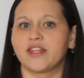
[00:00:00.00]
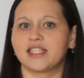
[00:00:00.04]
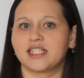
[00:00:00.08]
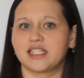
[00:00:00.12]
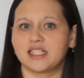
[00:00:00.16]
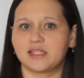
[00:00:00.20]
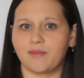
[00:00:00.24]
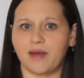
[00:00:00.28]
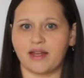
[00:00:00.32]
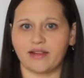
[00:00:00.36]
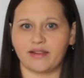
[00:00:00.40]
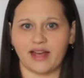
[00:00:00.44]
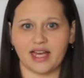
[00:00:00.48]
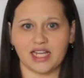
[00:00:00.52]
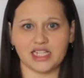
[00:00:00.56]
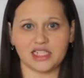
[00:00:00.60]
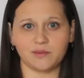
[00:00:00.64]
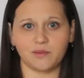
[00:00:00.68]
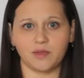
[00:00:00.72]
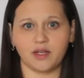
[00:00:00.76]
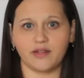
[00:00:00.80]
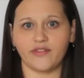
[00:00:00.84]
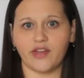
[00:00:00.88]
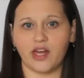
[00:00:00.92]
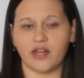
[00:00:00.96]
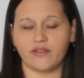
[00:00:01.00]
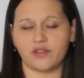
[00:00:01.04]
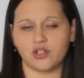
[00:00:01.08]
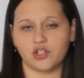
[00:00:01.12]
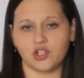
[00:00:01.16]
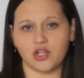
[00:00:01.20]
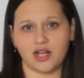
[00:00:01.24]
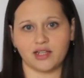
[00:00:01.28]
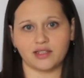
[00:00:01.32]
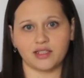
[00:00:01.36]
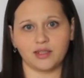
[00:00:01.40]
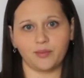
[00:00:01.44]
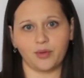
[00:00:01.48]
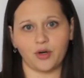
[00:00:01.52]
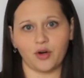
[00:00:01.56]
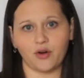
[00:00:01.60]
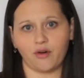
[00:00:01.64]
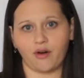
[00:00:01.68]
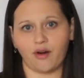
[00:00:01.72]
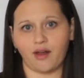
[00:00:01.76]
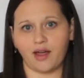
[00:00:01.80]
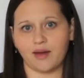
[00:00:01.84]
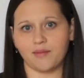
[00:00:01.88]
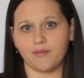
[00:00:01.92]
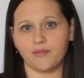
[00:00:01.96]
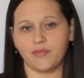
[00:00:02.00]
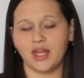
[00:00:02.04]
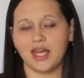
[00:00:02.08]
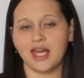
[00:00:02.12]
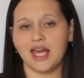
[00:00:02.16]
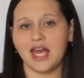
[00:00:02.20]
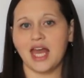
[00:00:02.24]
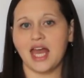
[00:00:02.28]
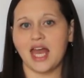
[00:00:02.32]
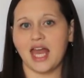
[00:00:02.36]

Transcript: This is my last month on the Shaklee program,